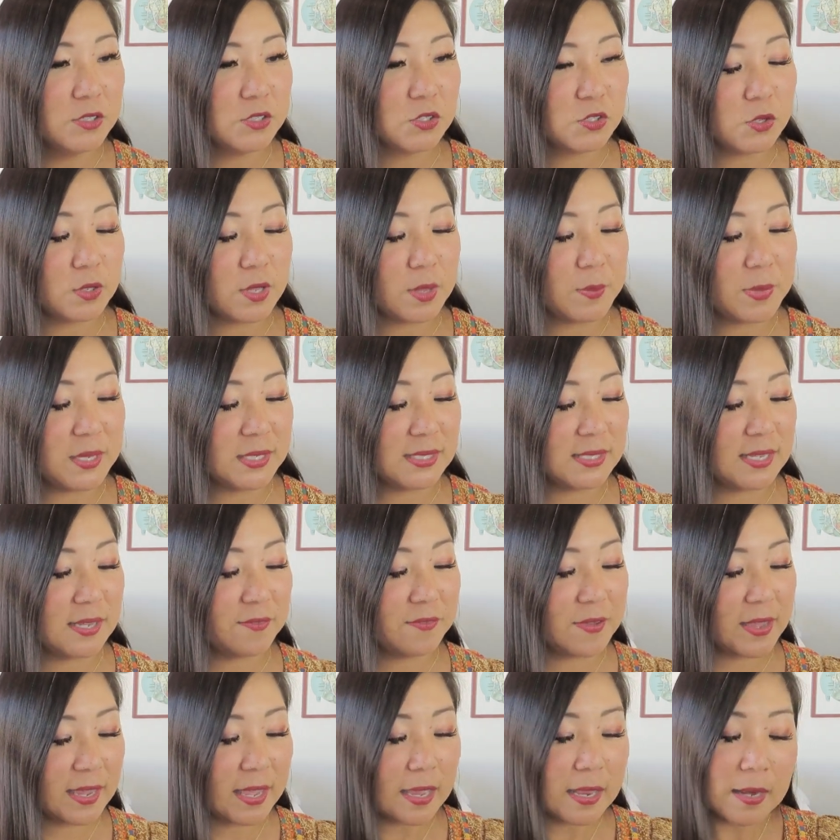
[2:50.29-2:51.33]
So let me see
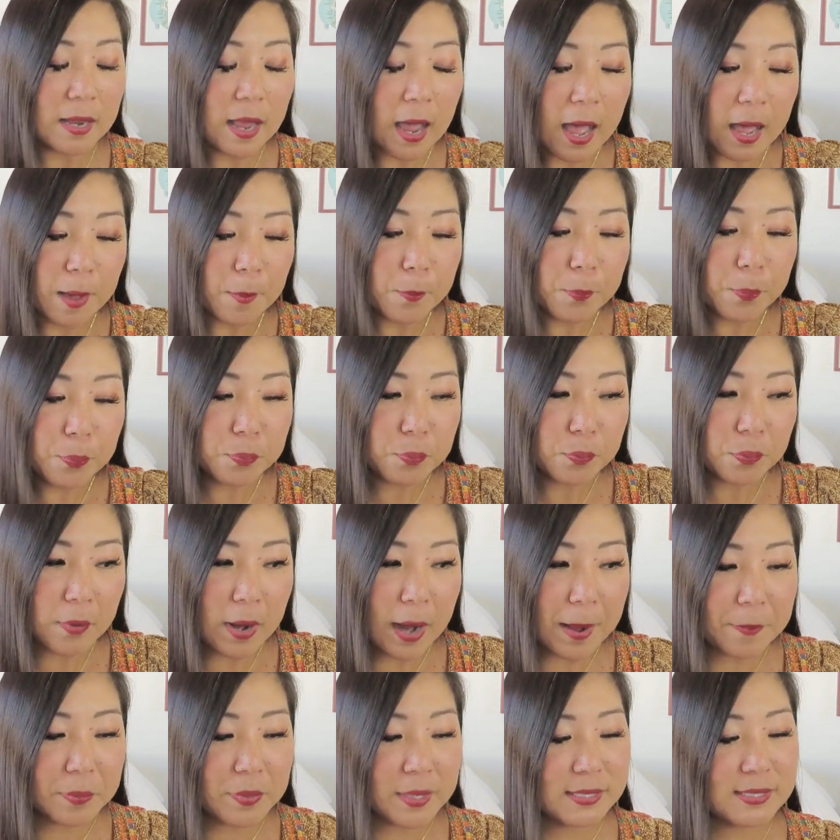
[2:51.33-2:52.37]
if I can uh,
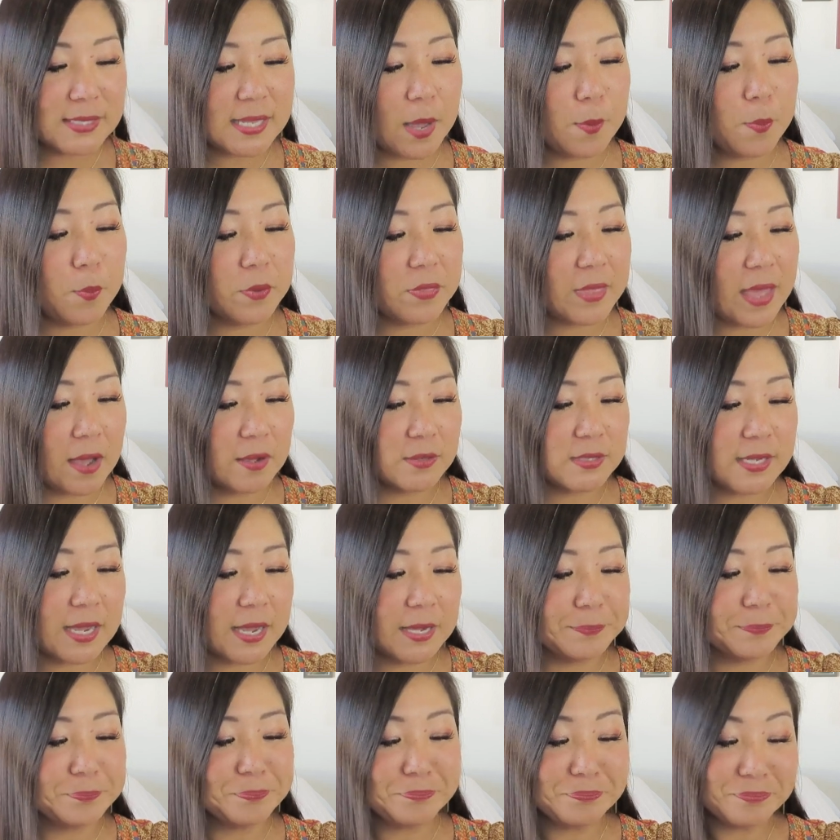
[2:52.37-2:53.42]
prop this up without
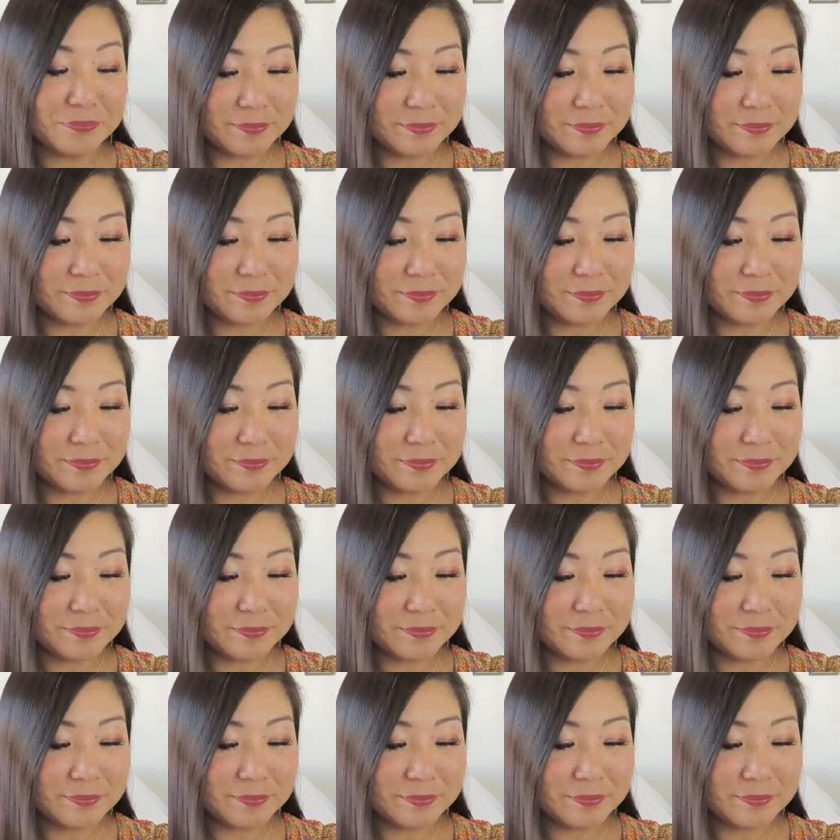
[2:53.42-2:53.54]
um,